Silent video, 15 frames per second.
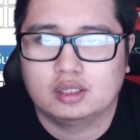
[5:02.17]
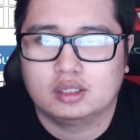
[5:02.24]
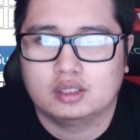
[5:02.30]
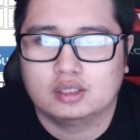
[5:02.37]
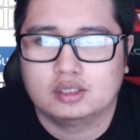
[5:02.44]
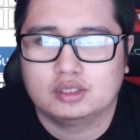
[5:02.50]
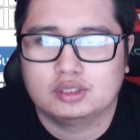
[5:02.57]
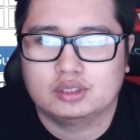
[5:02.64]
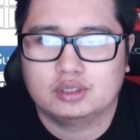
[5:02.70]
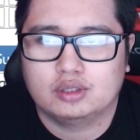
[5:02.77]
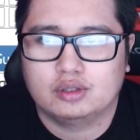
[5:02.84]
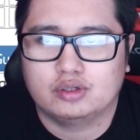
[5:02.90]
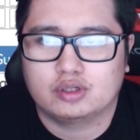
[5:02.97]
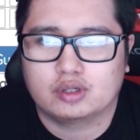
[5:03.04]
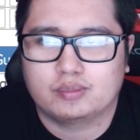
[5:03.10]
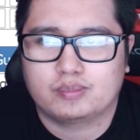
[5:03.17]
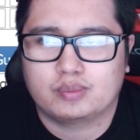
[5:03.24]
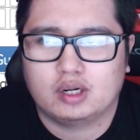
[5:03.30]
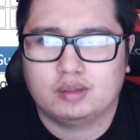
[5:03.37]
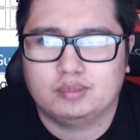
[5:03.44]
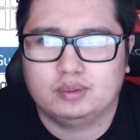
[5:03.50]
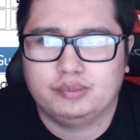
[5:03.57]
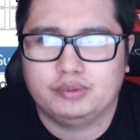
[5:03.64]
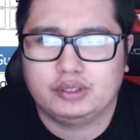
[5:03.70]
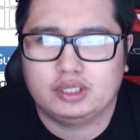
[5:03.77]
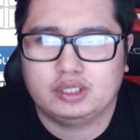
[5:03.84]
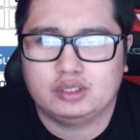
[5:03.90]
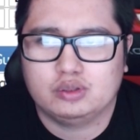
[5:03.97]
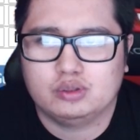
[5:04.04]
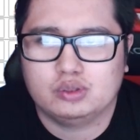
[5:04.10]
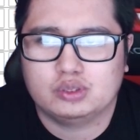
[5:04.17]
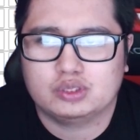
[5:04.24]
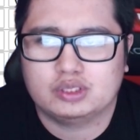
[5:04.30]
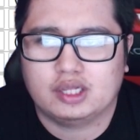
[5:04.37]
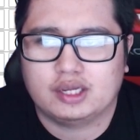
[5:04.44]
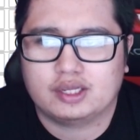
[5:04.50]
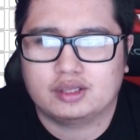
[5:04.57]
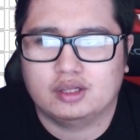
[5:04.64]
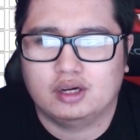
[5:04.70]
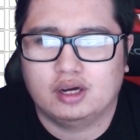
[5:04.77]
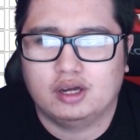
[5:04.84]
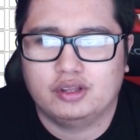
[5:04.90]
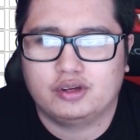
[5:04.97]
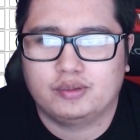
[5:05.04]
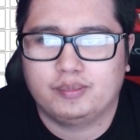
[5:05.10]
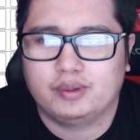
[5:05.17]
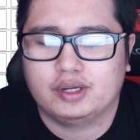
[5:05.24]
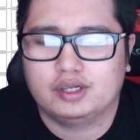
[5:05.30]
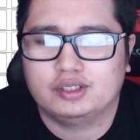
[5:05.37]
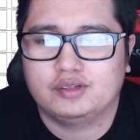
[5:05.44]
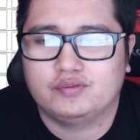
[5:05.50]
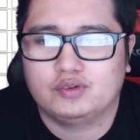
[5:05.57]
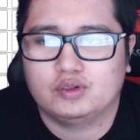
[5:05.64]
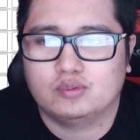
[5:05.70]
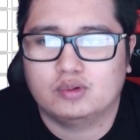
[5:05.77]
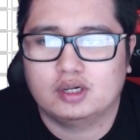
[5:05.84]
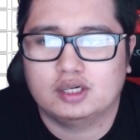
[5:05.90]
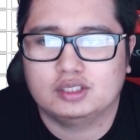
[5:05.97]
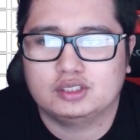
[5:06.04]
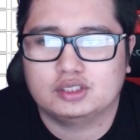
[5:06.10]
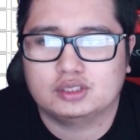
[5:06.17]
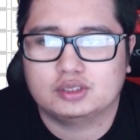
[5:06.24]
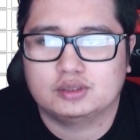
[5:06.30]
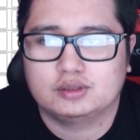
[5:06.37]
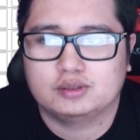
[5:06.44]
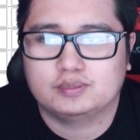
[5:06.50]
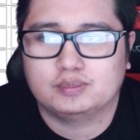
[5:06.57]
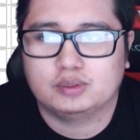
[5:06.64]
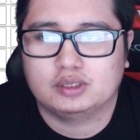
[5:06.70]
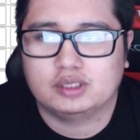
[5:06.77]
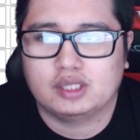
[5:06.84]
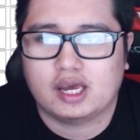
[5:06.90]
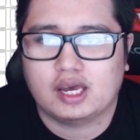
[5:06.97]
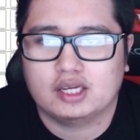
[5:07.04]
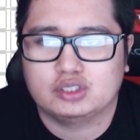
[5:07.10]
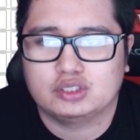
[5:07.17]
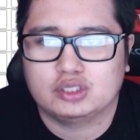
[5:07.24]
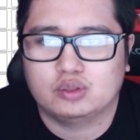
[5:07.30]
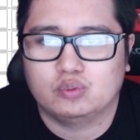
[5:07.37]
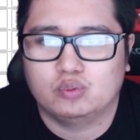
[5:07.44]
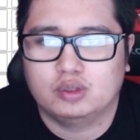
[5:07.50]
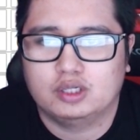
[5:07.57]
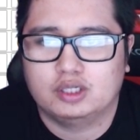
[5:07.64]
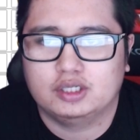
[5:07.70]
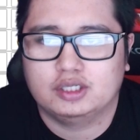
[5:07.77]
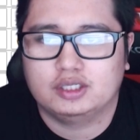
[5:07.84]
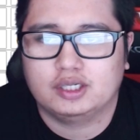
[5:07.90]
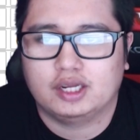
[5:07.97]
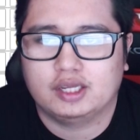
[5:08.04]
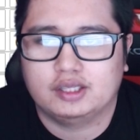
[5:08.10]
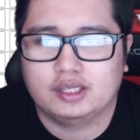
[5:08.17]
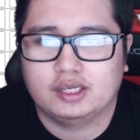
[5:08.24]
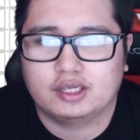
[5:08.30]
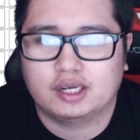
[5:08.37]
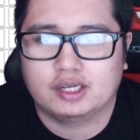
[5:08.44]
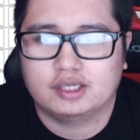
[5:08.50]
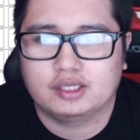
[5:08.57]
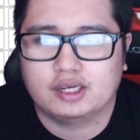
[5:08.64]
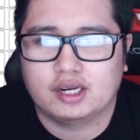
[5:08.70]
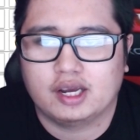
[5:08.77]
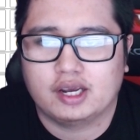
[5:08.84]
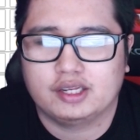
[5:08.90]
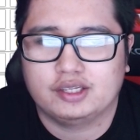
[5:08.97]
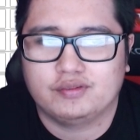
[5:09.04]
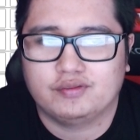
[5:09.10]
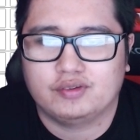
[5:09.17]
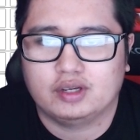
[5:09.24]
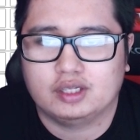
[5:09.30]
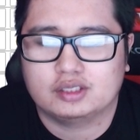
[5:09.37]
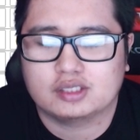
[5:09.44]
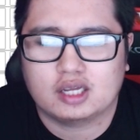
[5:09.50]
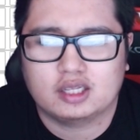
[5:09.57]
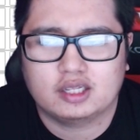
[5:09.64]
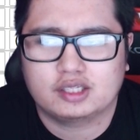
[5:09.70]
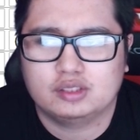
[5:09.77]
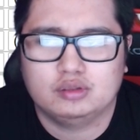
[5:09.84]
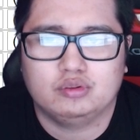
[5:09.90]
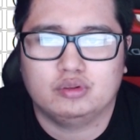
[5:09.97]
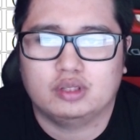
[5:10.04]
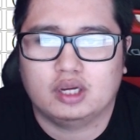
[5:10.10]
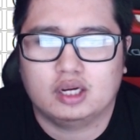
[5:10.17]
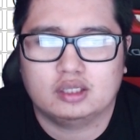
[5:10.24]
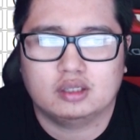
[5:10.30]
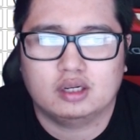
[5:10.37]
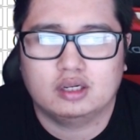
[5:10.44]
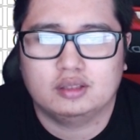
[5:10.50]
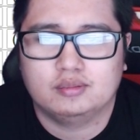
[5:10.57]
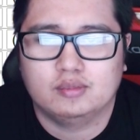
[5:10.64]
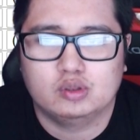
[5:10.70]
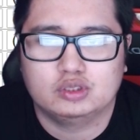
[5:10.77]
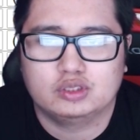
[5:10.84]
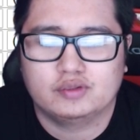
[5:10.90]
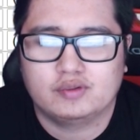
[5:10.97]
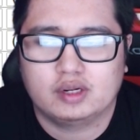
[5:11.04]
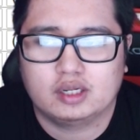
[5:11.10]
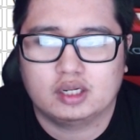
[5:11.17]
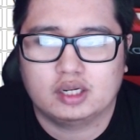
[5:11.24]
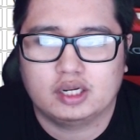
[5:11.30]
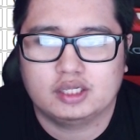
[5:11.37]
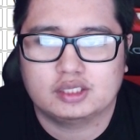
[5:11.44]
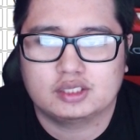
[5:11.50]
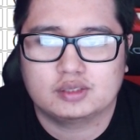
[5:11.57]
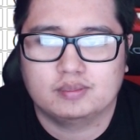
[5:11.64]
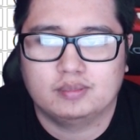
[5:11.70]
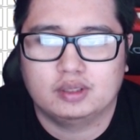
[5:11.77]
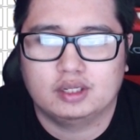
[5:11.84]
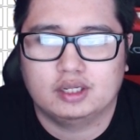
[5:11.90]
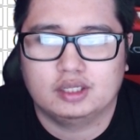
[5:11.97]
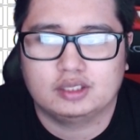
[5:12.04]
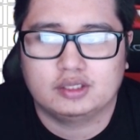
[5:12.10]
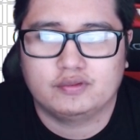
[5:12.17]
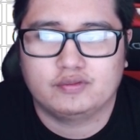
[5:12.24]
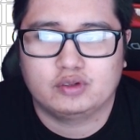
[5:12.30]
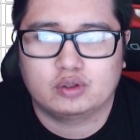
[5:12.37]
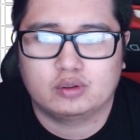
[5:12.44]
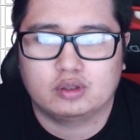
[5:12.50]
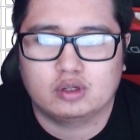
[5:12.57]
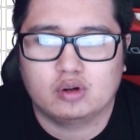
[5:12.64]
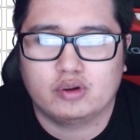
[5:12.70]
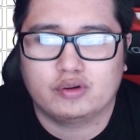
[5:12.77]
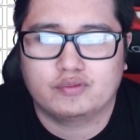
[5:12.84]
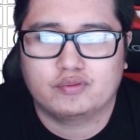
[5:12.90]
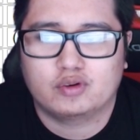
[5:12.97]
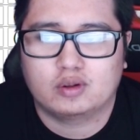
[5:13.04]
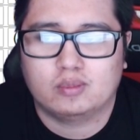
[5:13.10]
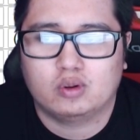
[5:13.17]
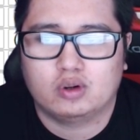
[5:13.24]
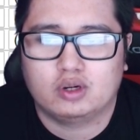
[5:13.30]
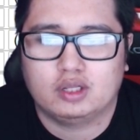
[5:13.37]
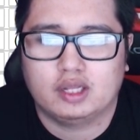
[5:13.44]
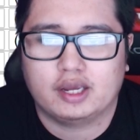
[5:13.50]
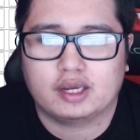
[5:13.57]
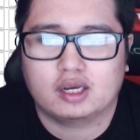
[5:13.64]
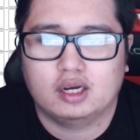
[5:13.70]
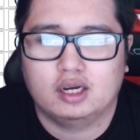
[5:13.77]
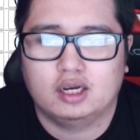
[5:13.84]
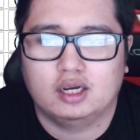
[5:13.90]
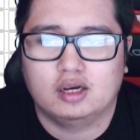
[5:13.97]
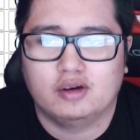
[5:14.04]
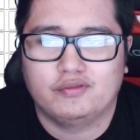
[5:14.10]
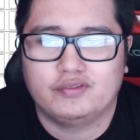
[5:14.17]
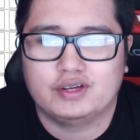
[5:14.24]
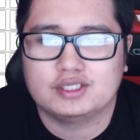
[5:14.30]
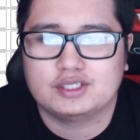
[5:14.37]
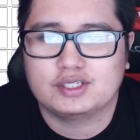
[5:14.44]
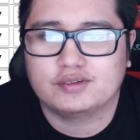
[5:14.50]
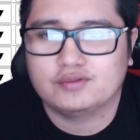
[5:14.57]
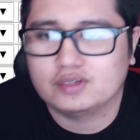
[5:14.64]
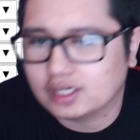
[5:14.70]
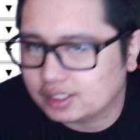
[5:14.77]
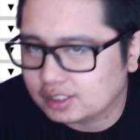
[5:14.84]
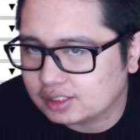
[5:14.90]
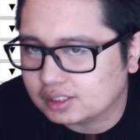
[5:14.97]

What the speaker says: So you can probably use like the other build if you want, just put agi at 1 and then get 90 vit. I like to do that on most of the knights, but if you're going for more like a offensive knight,